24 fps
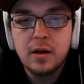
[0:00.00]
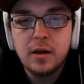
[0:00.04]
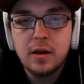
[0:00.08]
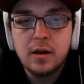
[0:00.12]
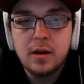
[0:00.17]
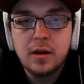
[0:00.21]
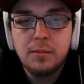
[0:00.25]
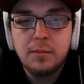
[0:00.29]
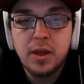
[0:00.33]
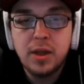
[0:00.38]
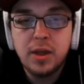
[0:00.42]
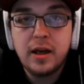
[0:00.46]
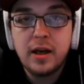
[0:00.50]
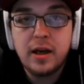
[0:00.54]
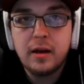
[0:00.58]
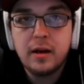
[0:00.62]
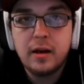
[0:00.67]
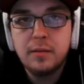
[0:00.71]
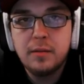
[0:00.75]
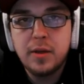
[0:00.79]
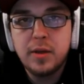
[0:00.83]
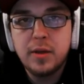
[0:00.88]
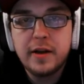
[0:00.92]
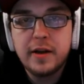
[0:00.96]
Blade
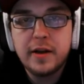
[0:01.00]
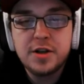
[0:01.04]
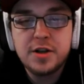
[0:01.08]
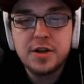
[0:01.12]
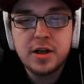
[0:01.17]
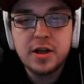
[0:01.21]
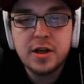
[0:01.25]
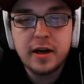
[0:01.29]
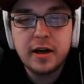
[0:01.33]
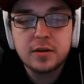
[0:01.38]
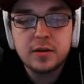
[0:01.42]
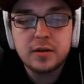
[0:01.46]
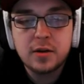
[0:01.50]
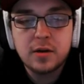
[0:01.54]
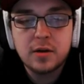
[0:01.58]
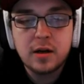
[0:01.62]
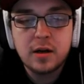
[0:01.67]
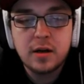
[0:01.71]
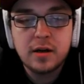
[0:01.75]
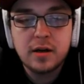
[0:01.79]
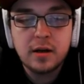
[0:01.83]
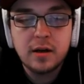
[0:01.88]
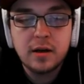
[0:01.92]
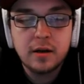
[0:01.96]
GX with
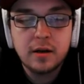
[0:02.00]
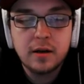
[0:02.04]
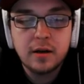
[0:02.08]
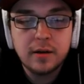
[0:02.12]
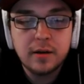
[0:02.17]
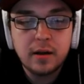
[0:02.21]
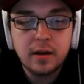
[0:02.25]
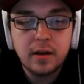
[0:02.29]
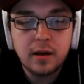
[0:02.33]
Kartana.